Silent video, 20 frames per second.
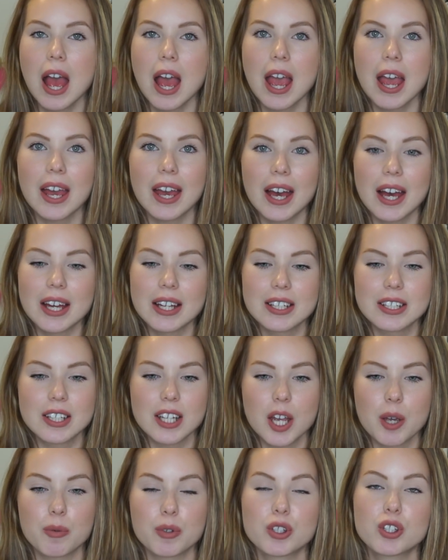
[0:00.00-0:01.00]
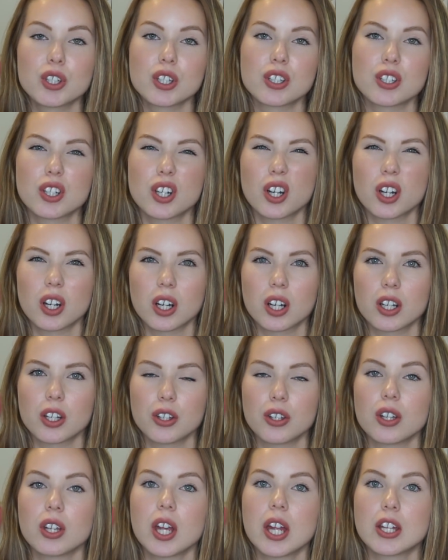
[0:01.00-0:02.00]
and it was just her
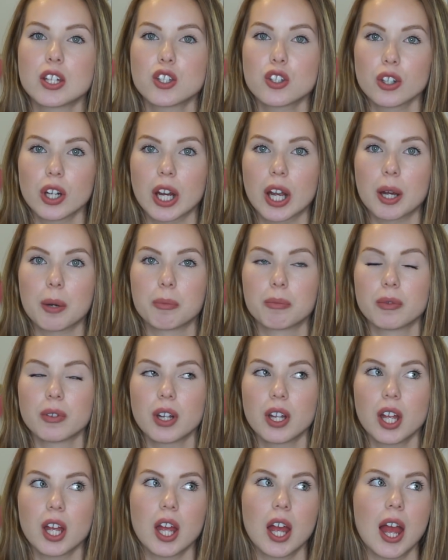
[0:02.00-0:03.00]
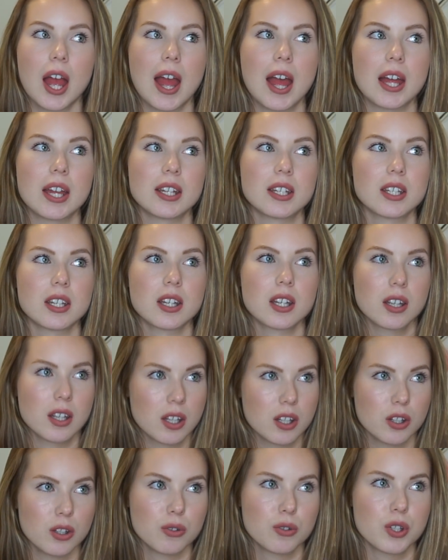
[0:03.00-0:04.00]
Instagram and
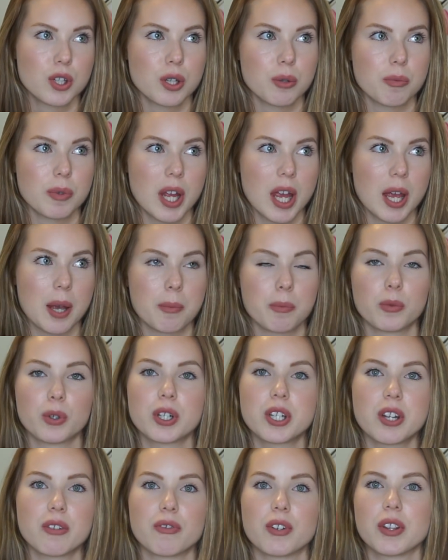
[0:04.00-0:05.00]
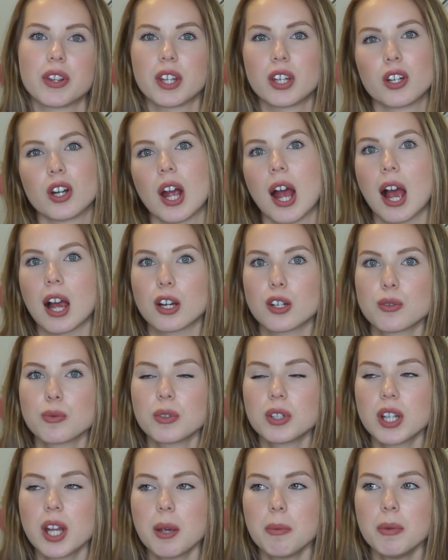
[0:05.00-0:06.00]
YouTube name were different than her
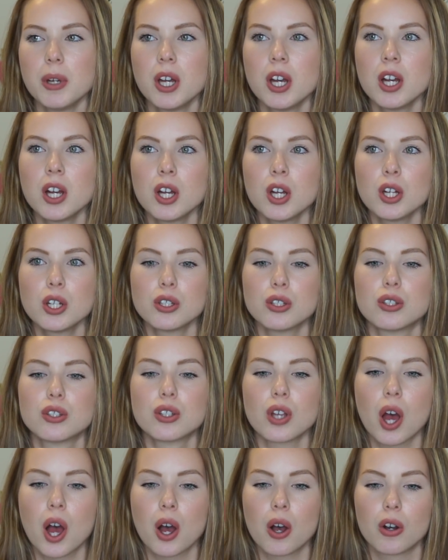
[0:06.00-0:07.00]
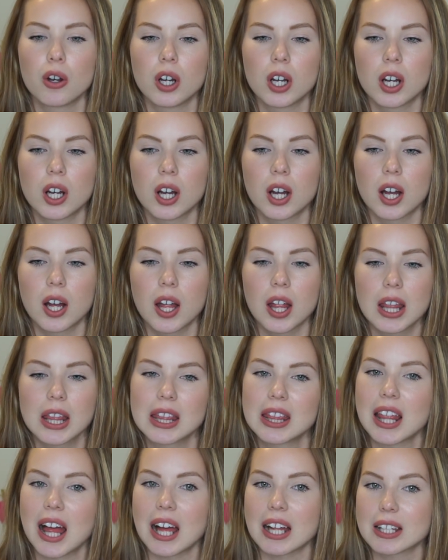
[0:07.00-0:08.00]
actual name, so
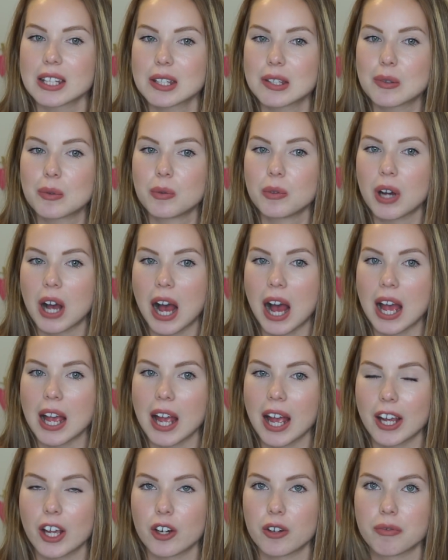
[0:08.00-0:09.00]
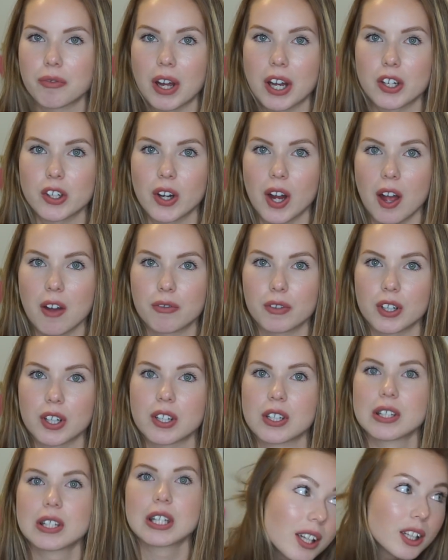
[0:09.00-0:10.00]
that's why I couldn't find her at
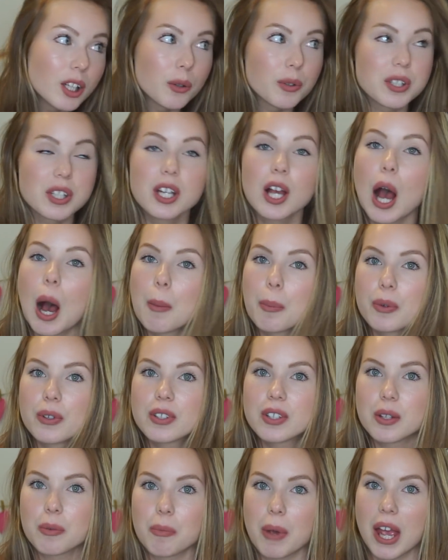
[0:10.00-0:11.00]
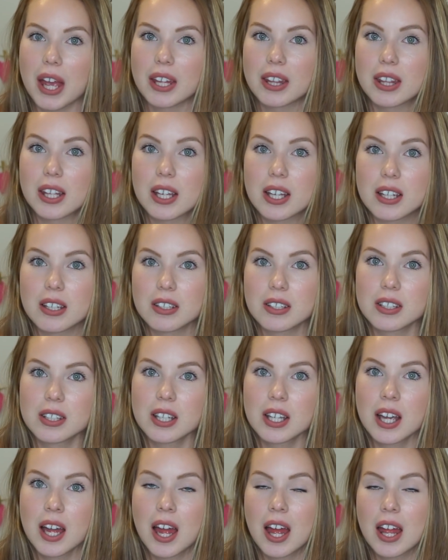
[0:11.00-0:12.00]
first. There was a couple
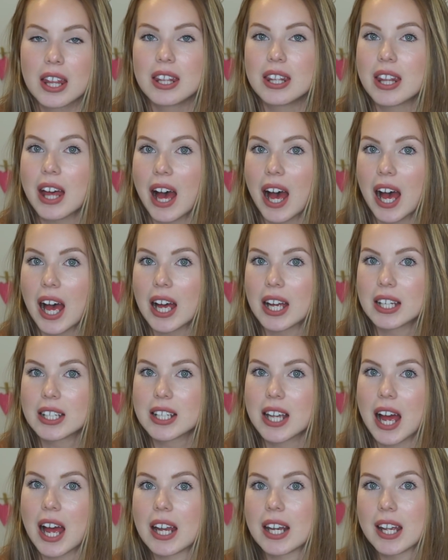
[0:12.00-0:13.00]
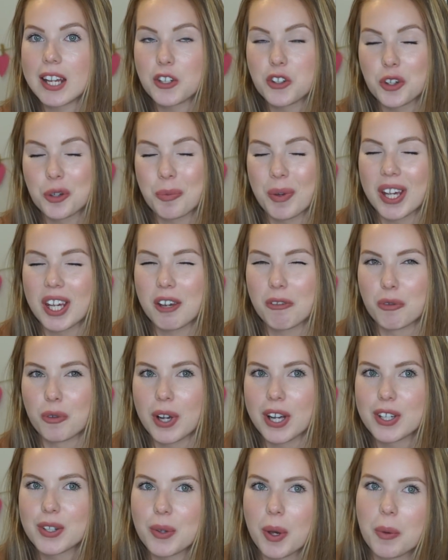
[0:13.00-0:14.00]
Samanthas that had entered my
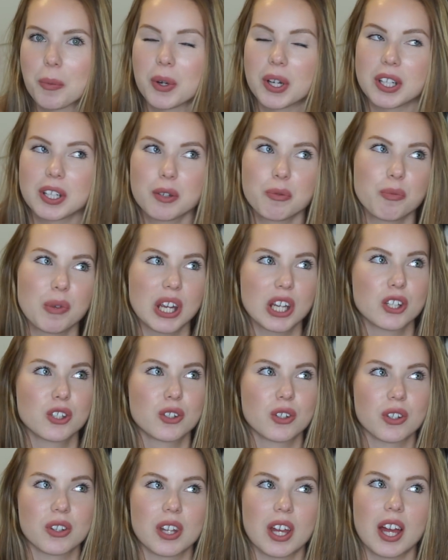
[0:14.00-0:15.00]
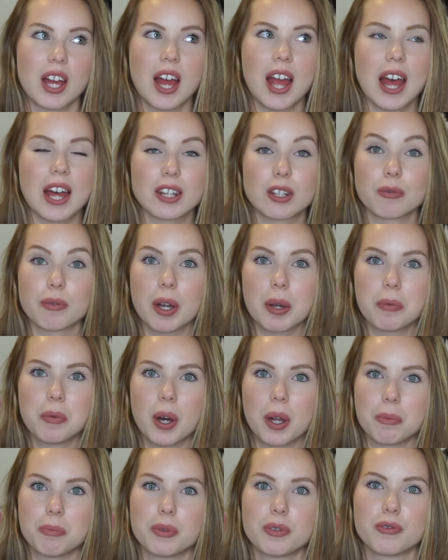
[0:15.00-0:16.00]
giveaway, so I wanted to make sure that I had the right
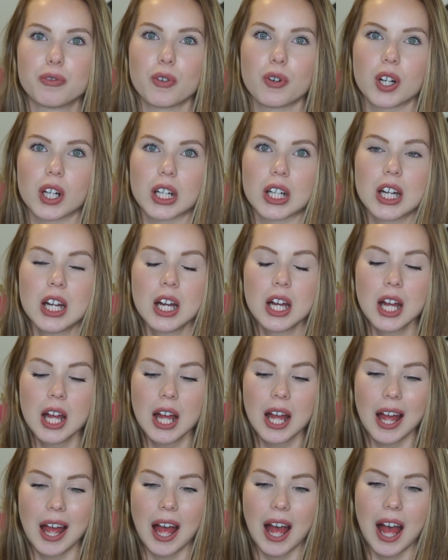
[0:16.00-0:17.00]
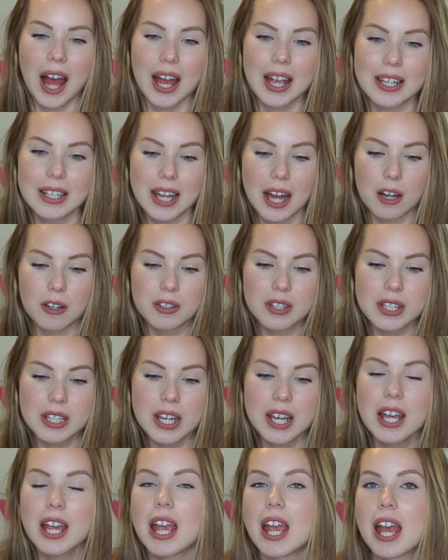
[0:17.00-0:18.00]
one before I announced
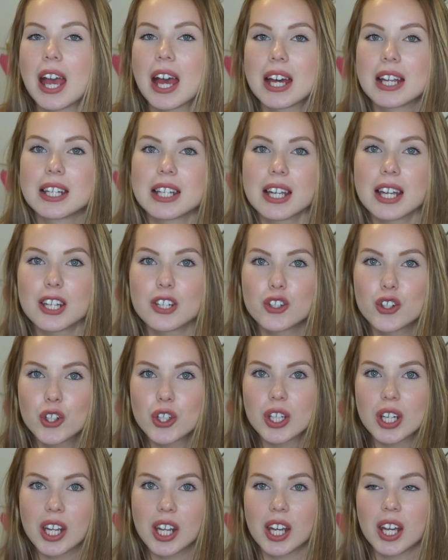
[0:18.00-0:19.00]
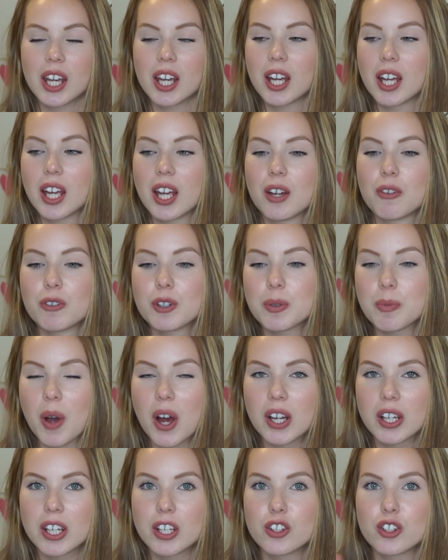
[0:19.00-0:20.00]
it, and she
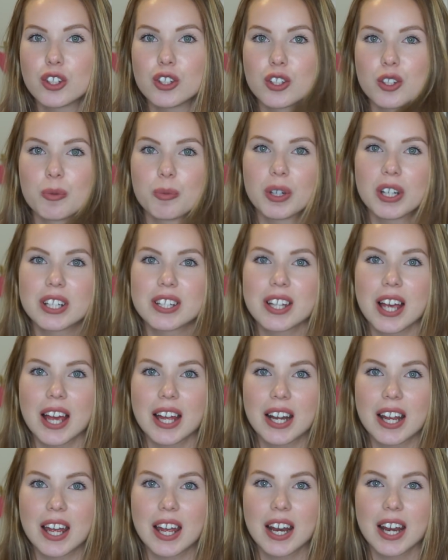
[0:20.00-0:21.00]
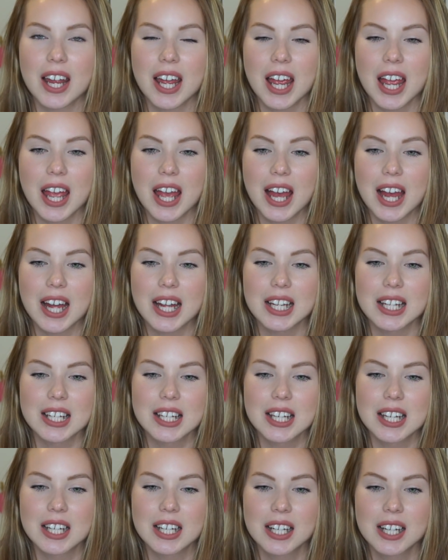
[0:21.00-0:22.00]
responded. She's super excited,
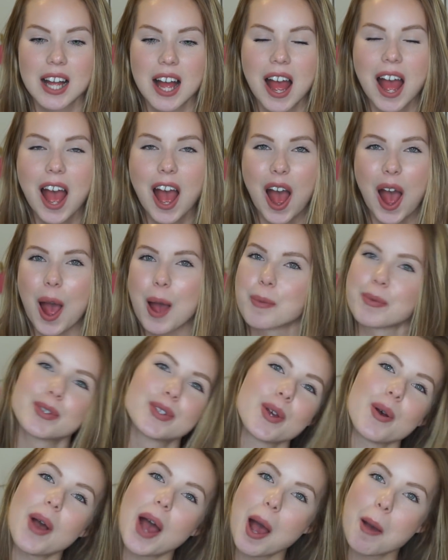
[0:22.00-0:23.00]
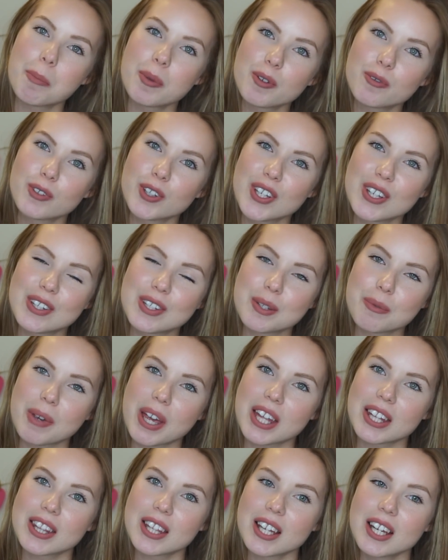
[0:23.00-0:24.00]
and I'm so happy for you,
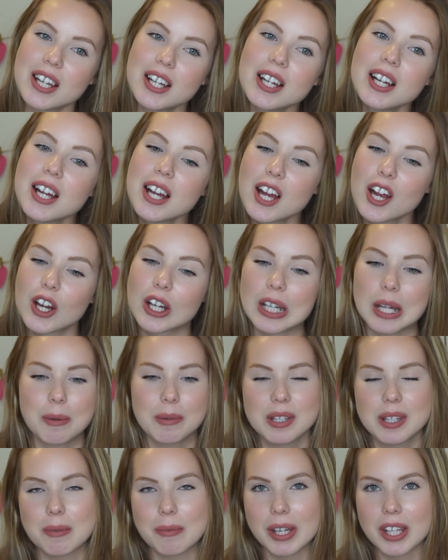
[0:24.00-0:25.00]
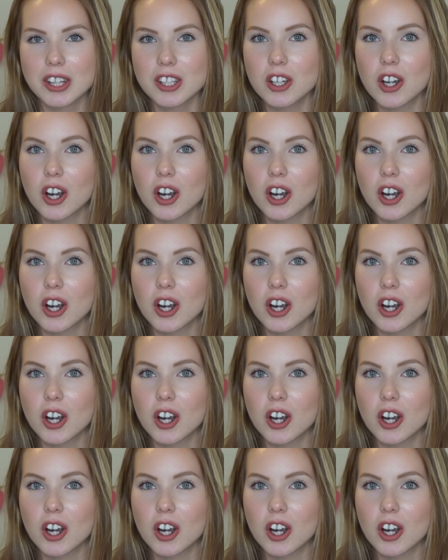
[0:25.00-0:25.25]
Samantha. Her name is Samantha